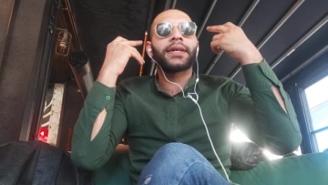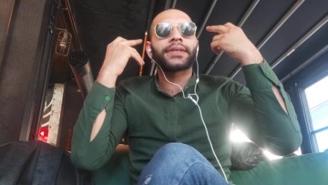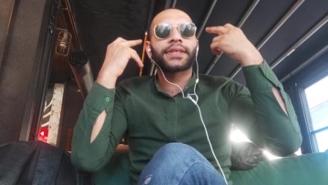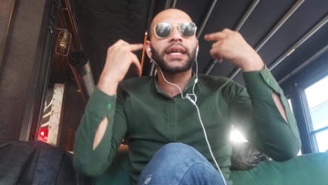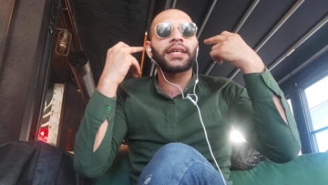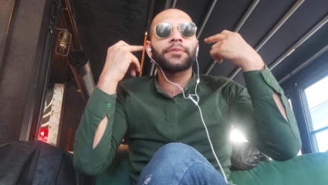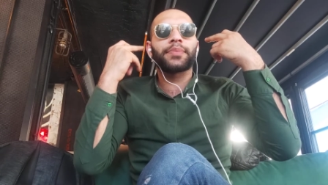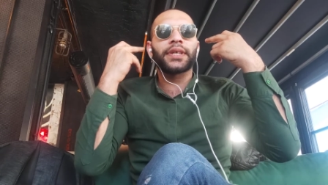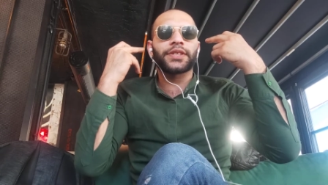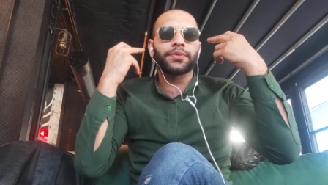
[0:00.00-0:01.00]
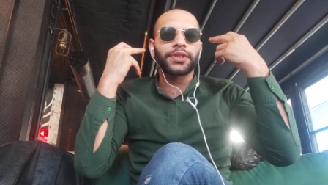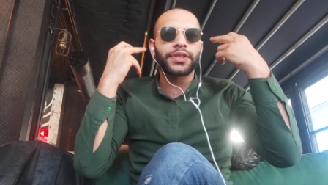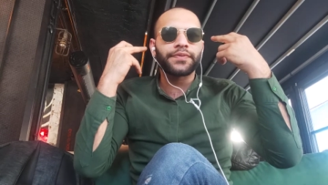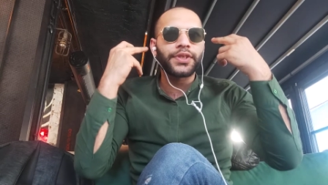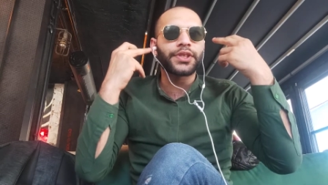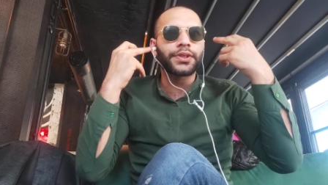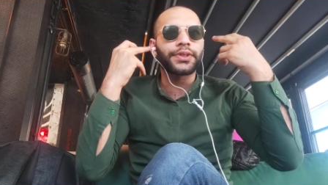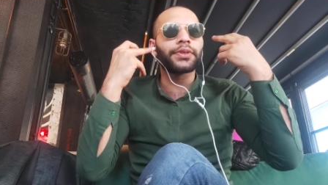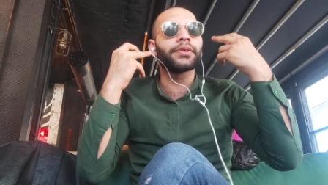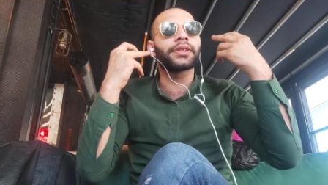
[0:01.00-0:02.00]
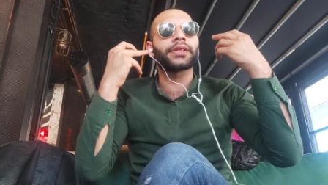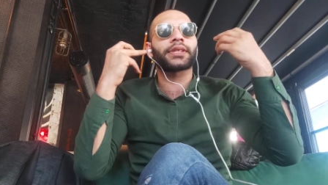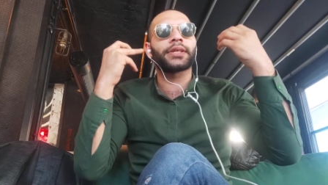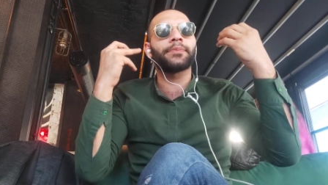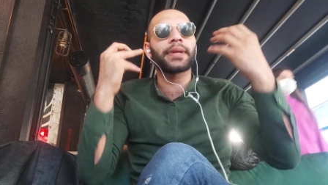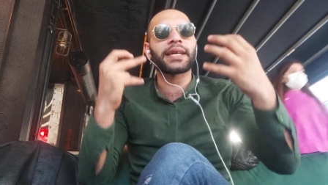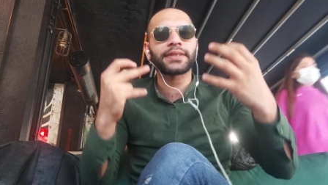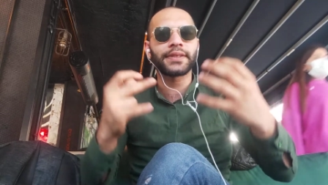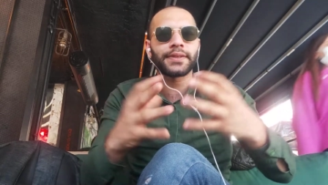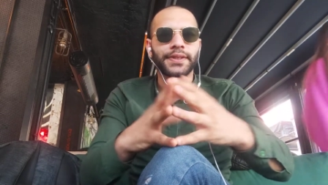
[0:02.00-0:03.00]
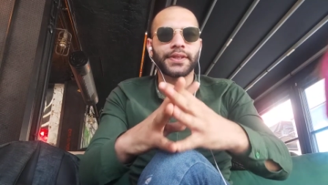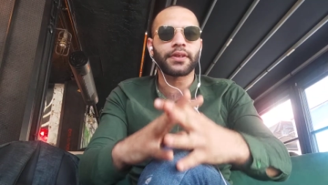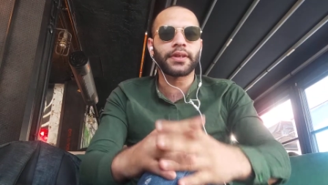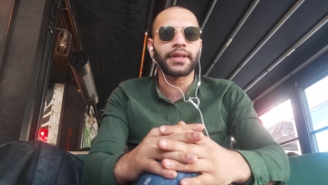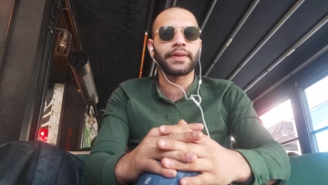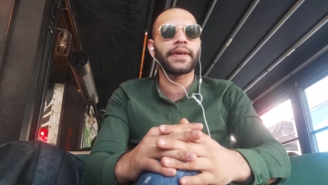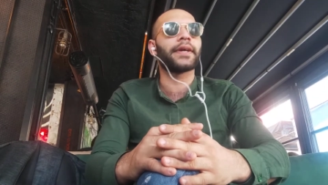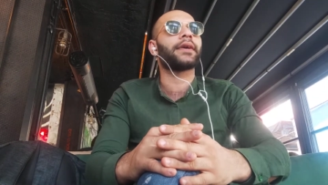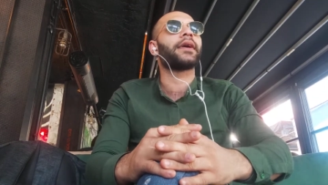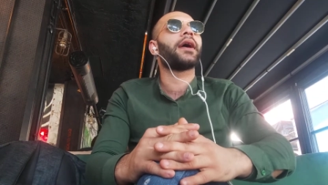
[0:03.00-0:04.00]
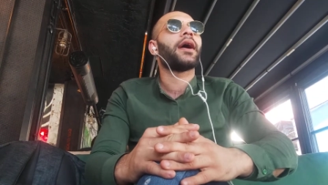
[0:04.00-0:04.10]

second place, which is visual two, it's complexity starting there,